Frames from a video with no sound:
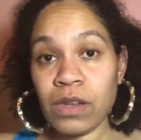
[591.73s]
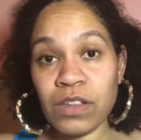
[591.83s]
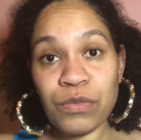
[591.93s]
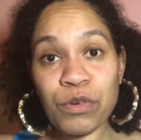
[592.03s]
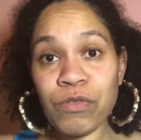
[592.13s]

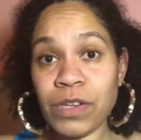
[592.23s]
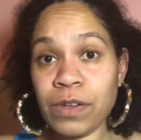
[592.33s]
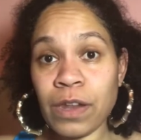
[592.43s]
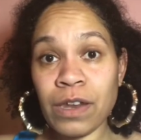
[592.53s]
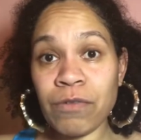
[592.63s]
This movie
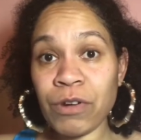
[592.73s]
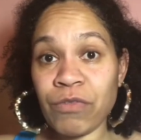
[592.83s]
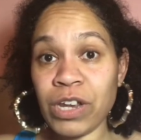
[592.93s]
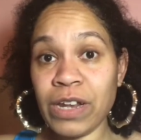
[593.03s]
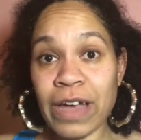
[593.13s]
didn't even
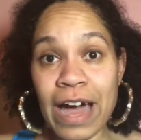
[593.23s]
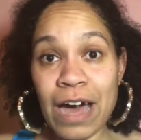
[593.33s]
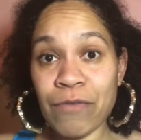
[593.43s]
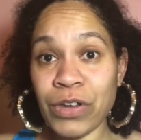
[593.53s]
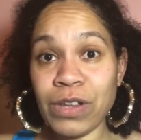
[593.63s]
really
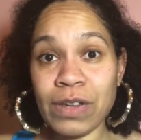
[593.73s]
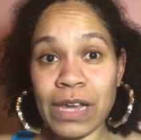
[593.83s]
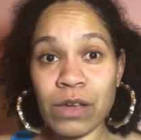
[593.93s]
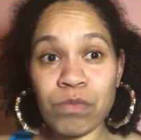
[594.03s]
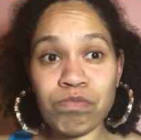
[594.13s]
have any
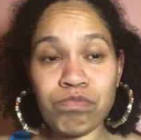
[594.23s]
like